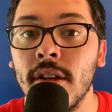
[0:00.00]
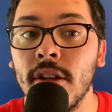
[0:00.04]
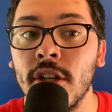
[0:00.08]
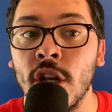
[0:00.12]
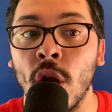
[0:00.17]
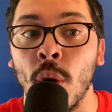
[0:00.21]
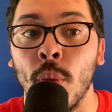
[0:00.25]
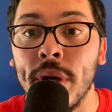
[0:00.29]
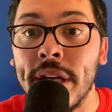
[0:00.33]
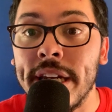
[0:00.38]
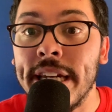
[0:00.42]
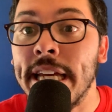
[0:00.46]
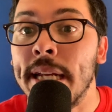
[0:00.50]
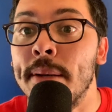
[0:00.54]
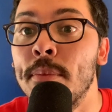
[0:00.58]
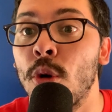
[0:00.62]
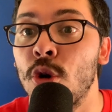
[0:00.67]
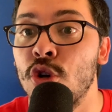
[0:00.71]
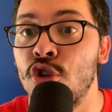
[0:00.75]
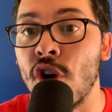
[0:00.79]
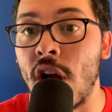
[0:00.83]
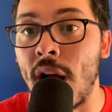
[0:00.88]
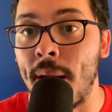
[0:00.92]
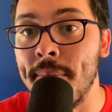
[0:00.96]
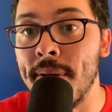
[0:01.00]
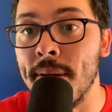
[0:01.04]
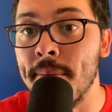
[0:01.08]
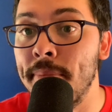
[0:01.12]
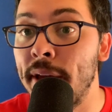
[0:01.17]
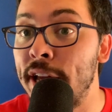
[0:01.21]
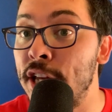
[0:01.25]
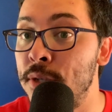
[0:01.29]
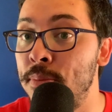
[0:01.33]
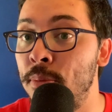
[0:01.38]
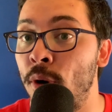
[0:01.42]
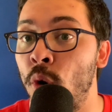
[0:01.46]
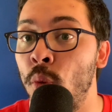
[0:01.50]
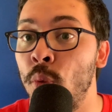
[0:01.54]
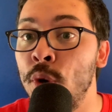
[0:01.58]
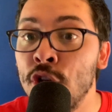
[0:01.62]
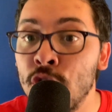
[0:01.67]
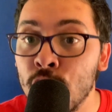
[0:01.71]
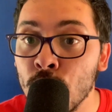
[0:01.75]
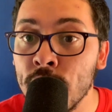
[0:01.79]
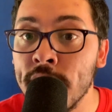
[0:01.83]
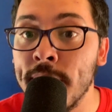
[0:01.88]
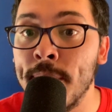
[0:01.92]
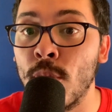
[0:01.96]
need more drama in baseball. We
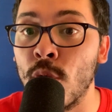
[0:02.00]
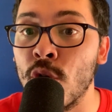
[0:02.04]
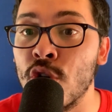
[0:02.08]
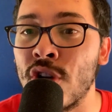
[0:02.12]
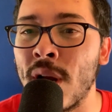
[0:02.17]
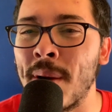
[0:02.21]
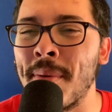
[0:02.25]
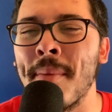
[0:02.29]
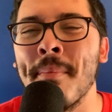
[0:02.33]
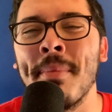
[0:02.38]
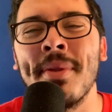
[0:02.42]
do need more drama.